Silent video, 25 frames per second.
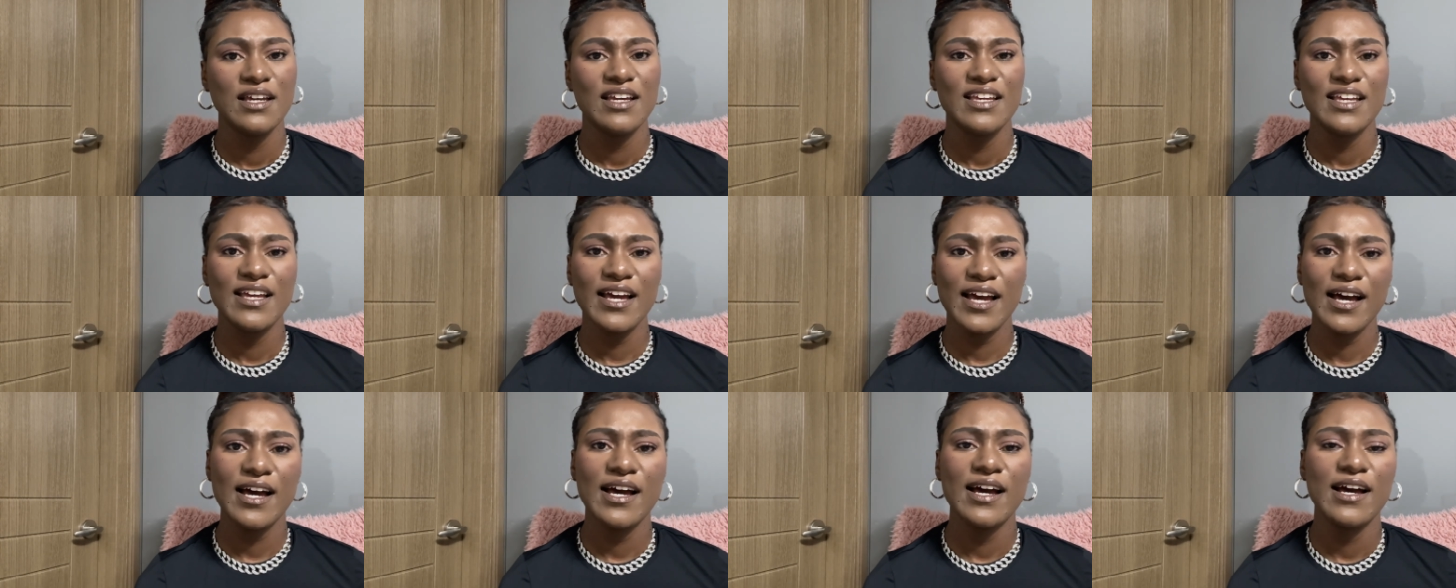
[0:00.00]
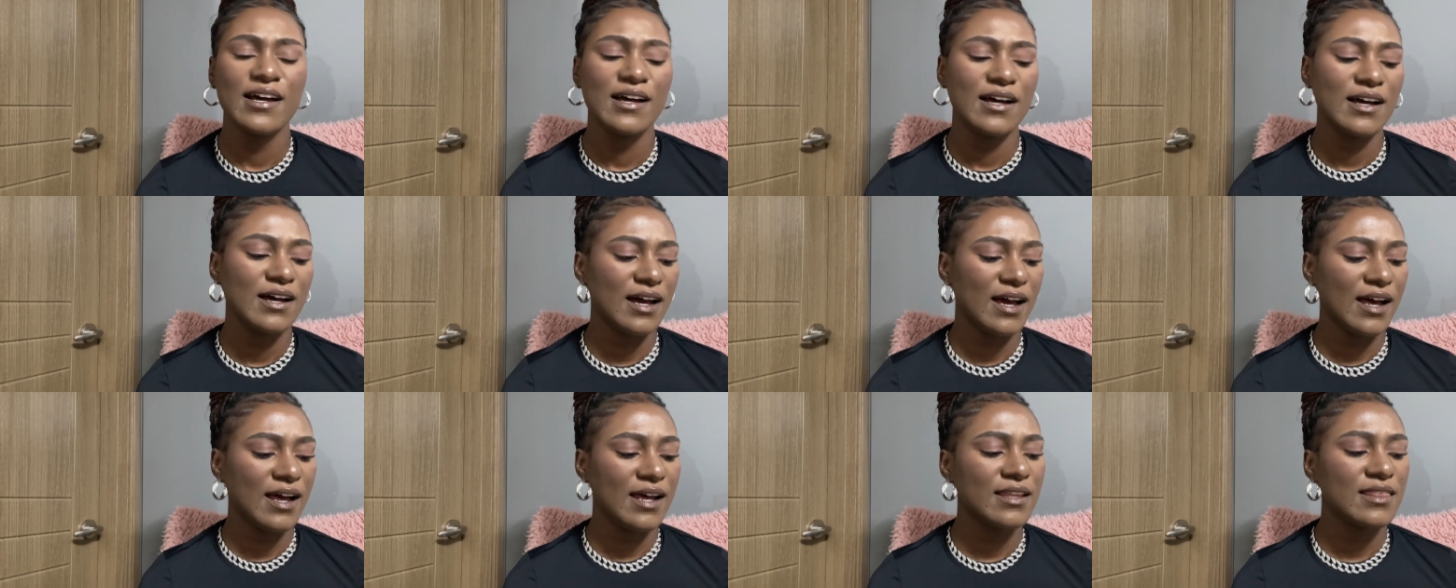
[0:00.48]
Yeah,
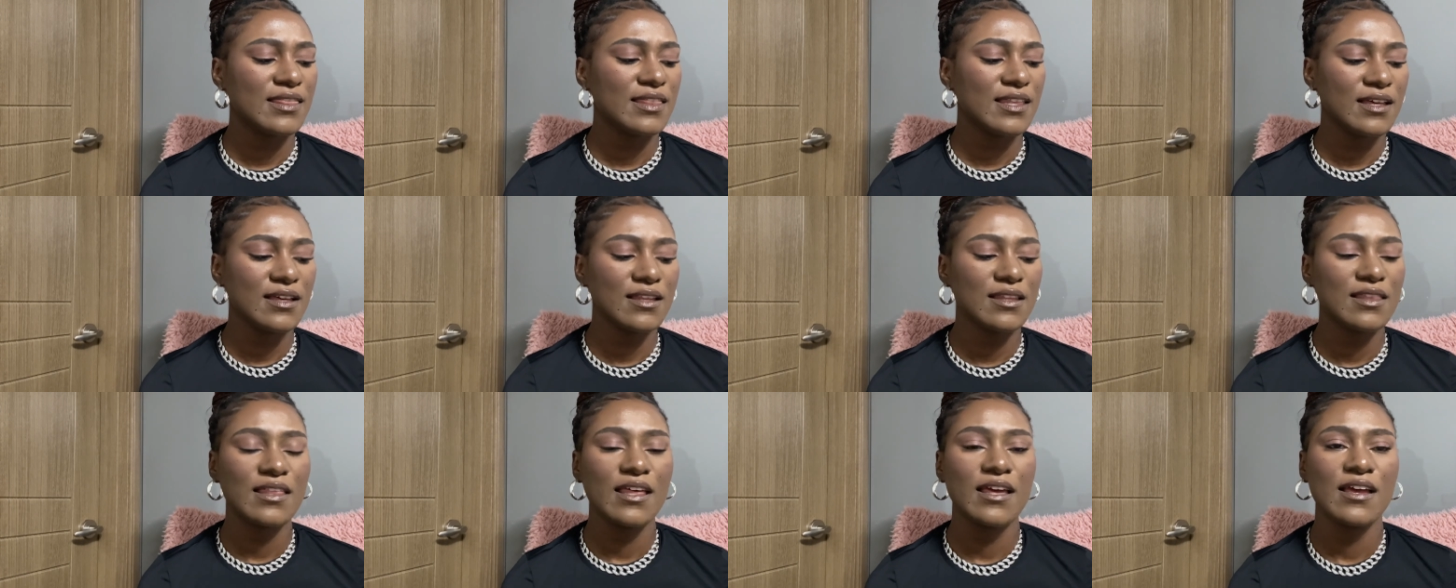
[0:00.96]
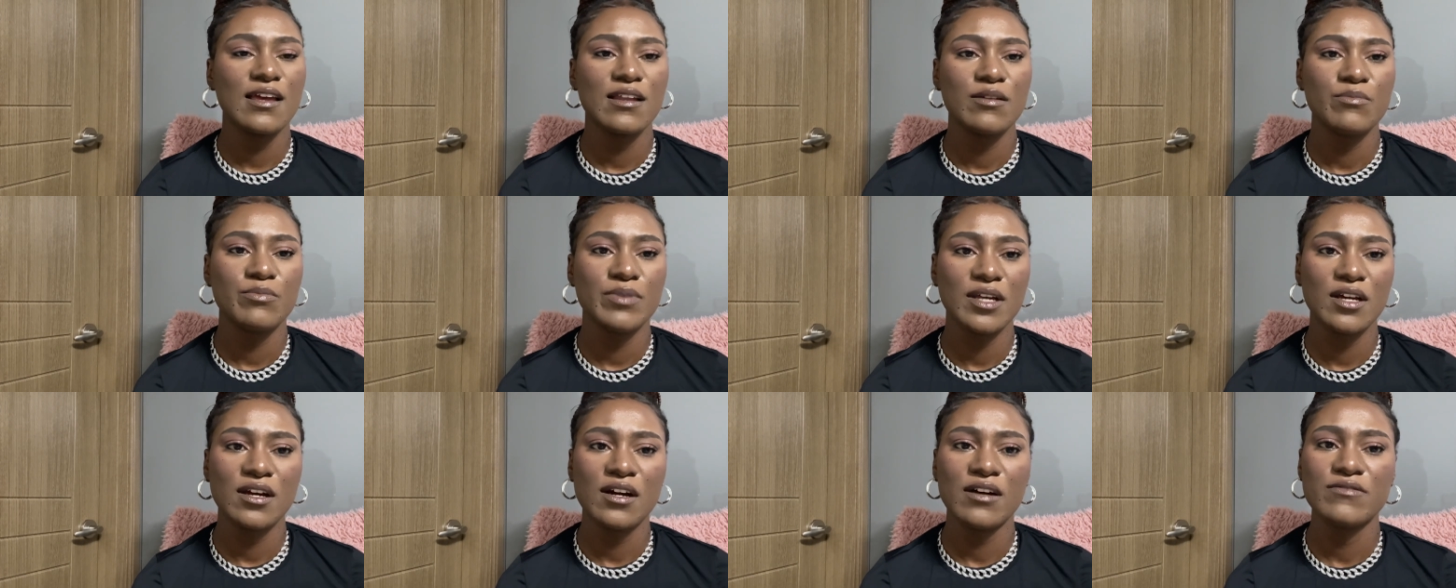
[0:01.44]
I think they can
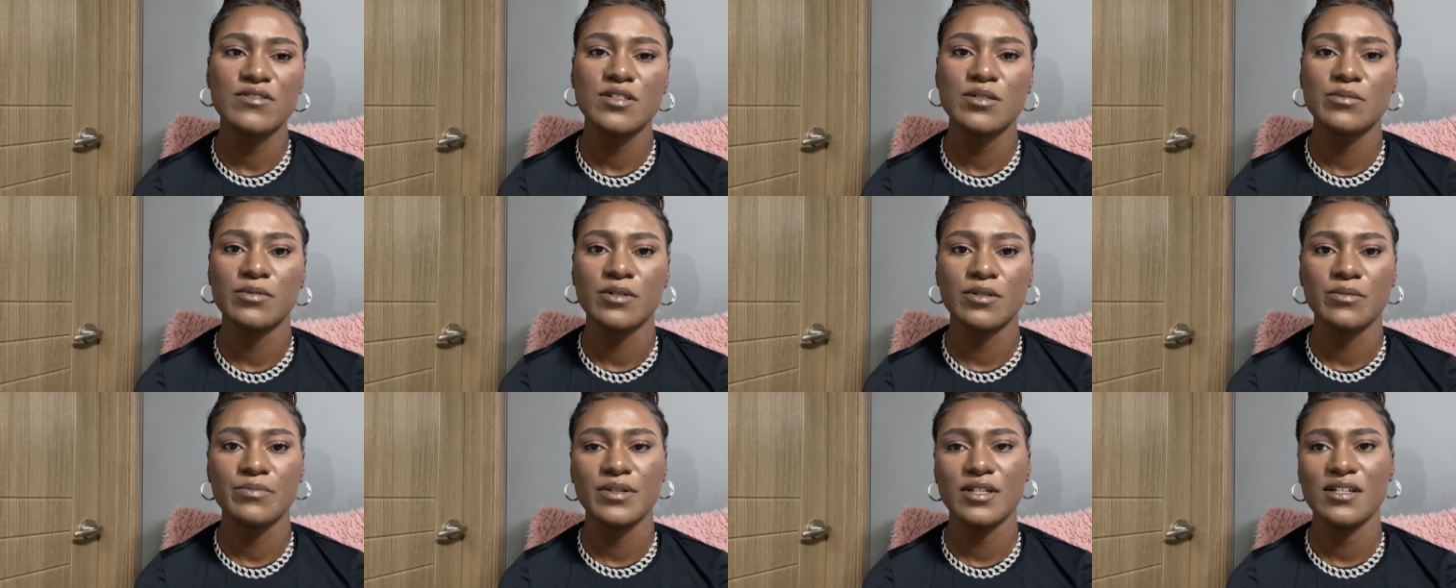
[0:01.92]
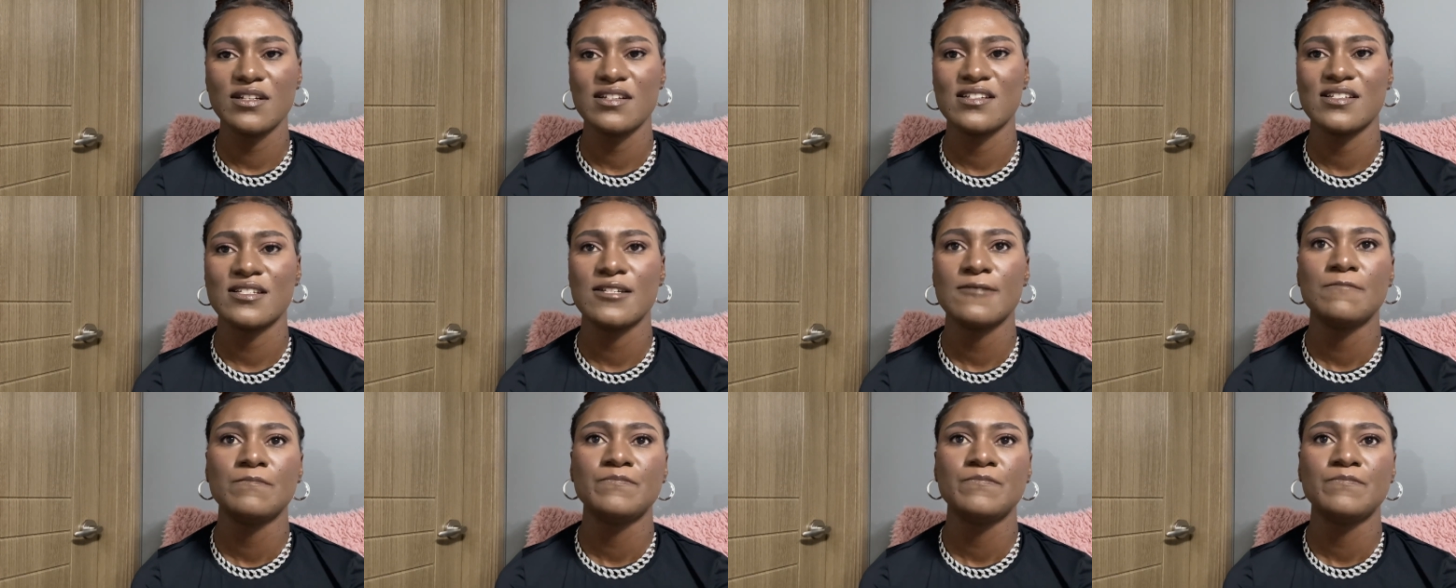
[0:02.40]
be comfortable because